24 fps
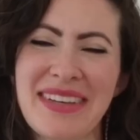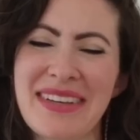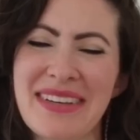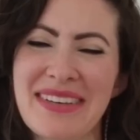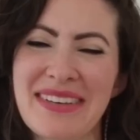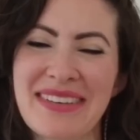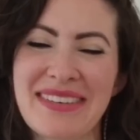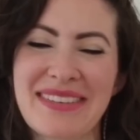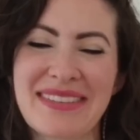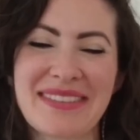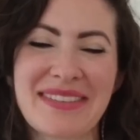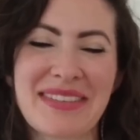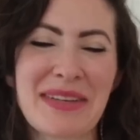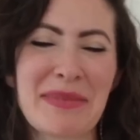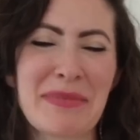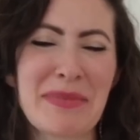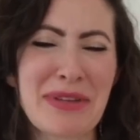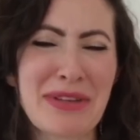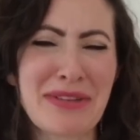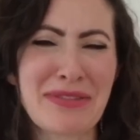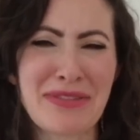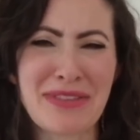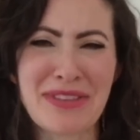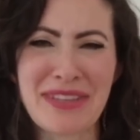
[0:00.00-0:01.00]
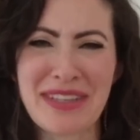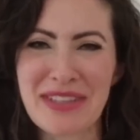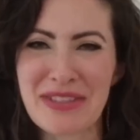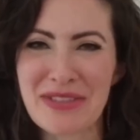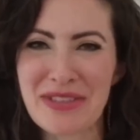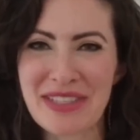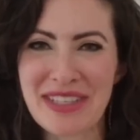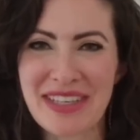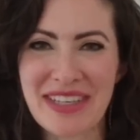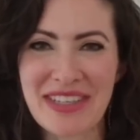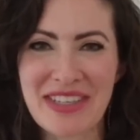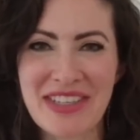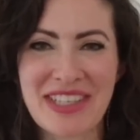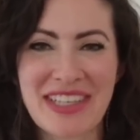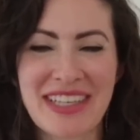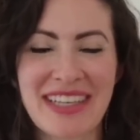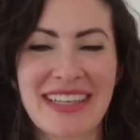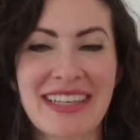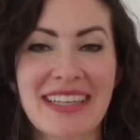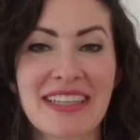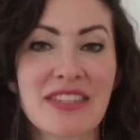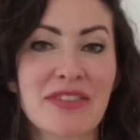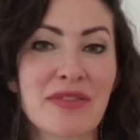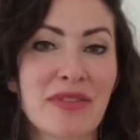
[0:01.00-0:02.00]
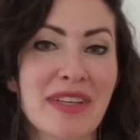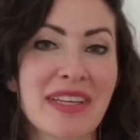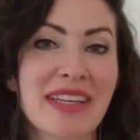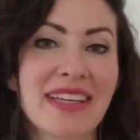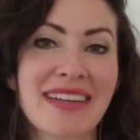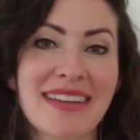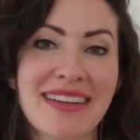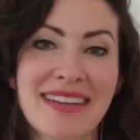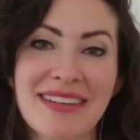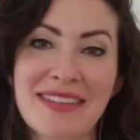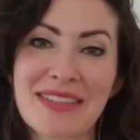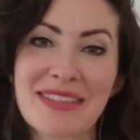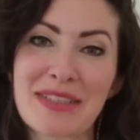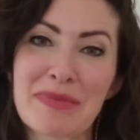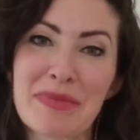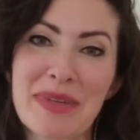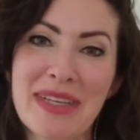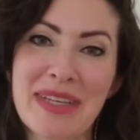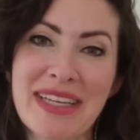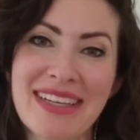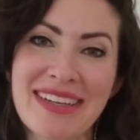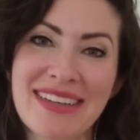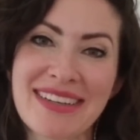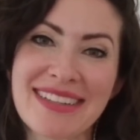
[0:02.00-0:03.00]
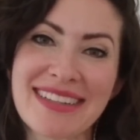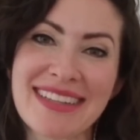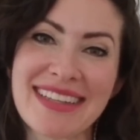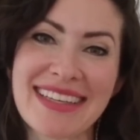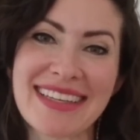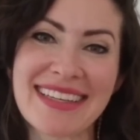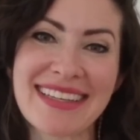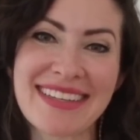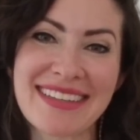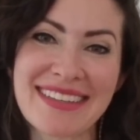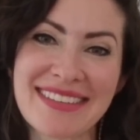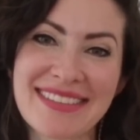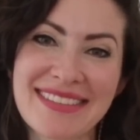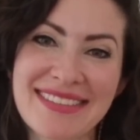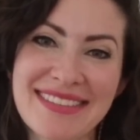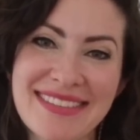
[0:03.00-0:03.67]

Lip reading: Oh, what a beautiful introduction. It's really an honor to be here. Thank you.